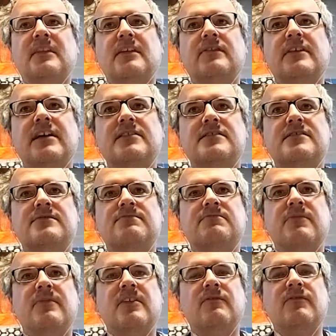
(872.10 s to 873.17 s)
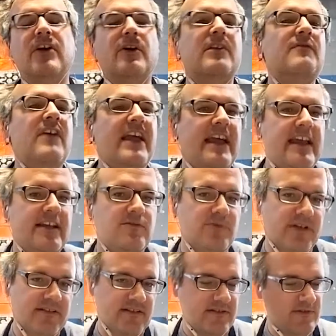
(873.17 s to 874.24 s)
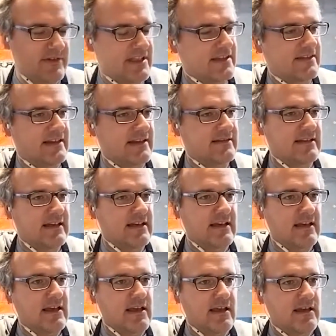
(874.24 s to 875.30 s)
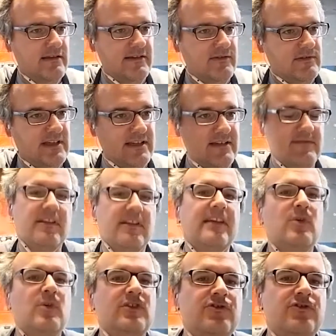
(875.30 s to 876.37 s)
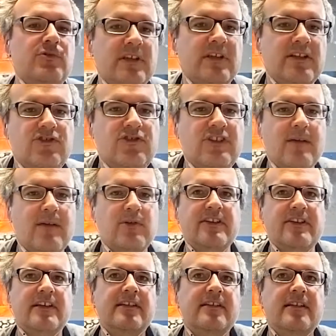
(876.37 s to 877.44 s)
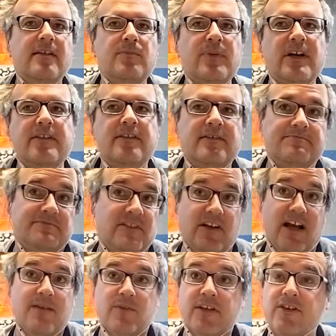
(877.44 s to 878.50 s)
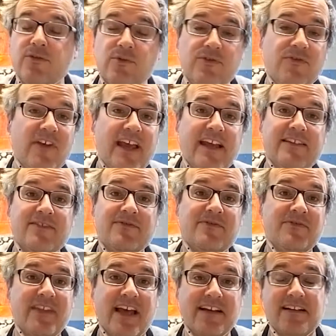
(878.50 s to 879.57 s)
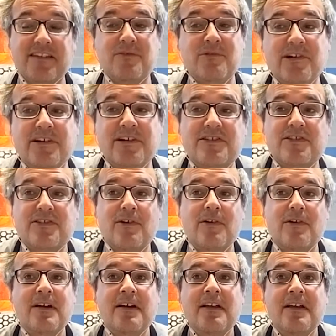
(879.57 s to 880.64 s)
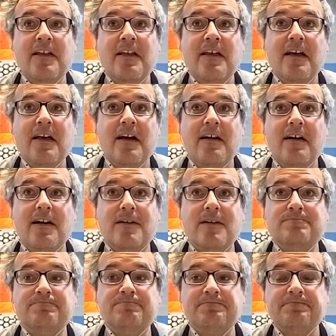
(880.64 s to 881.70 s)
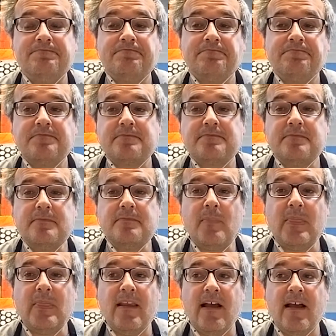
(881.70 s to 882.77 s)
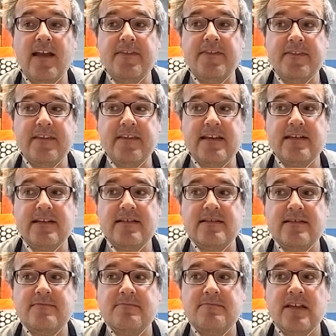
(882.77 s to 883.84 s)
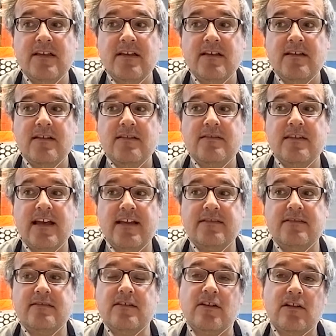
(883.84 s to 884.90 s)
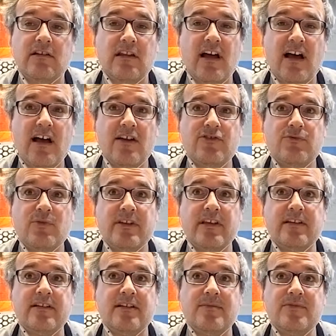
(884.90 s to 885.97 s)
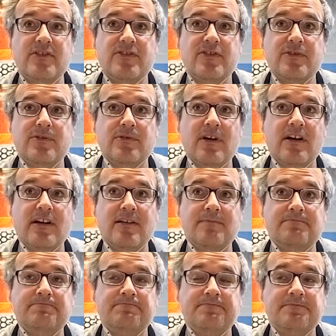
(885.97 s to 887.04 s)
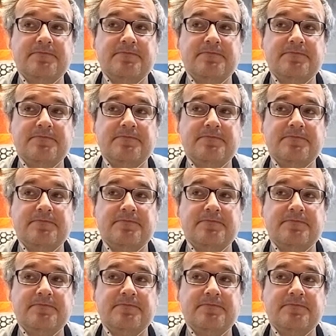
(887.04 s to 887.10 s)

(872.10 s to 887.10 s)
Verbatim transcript: that's very vague written underneath it you know, like like what Julian Schnabel did. But uh, you know, I'm a huge fan of that kind of work. So um, I think that the collage, when it comes to um,